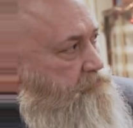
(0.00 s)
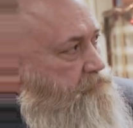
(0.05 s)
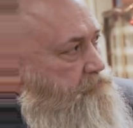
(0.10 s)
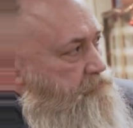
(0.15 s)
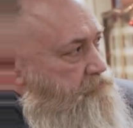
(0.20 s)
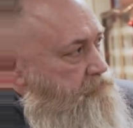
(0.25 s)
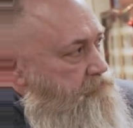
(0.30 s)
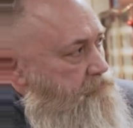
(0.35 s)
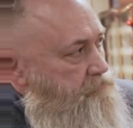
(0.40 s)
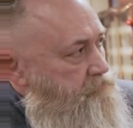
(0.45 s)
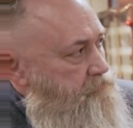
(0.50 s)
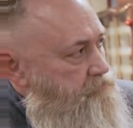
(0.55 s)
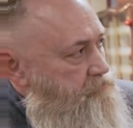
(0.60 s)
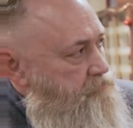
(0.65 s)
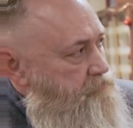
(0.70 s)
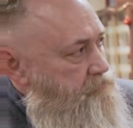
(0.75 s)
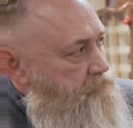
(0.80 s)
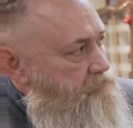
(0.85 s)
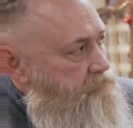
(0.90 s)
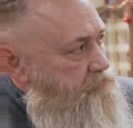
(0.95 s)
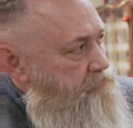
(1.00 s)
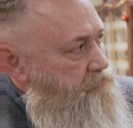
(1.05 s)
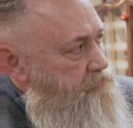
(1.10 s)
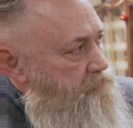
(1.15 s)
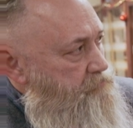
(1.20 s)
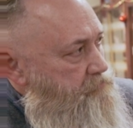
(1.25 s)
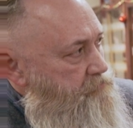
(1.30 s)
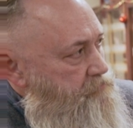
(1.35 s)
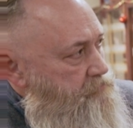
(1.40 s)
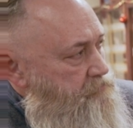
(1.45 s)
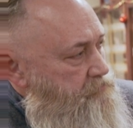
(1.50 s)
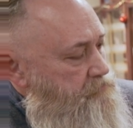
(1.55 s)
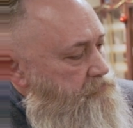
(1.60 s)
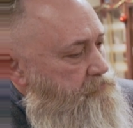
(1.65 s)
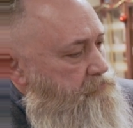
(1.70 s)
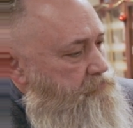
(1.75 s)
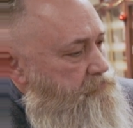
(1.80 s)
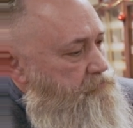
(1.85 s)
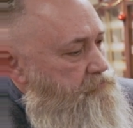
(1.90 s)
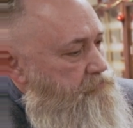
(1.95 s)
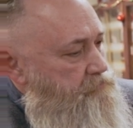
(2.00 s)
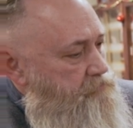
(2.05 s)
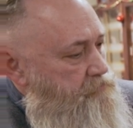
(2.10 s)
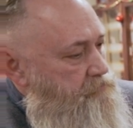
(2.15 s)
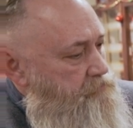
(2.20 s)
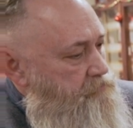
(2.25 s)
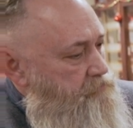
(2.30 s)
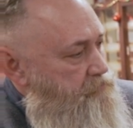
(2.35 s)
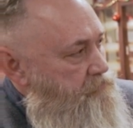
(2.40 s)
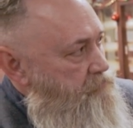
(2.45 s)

[no speech]